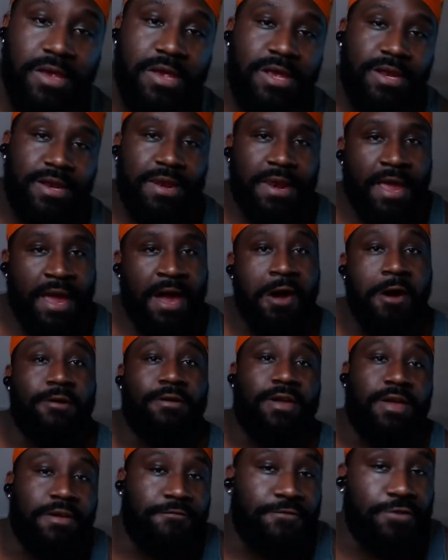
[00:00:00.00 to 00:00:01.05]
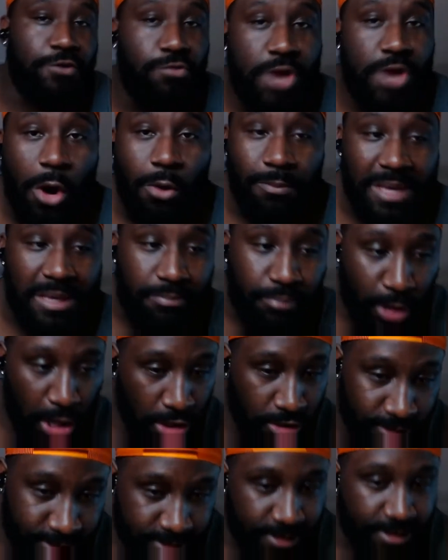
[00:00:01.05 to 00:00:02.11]
now, if you know me
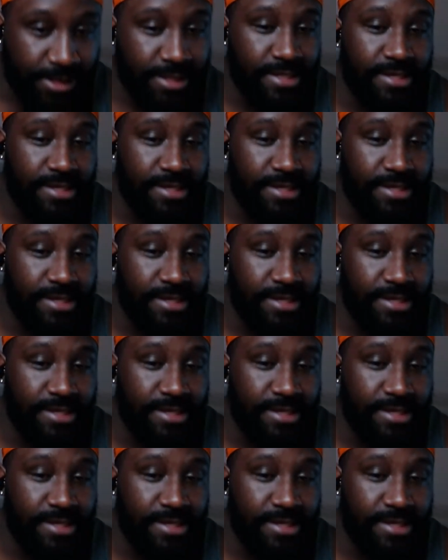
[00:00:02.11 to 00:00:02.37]
personally,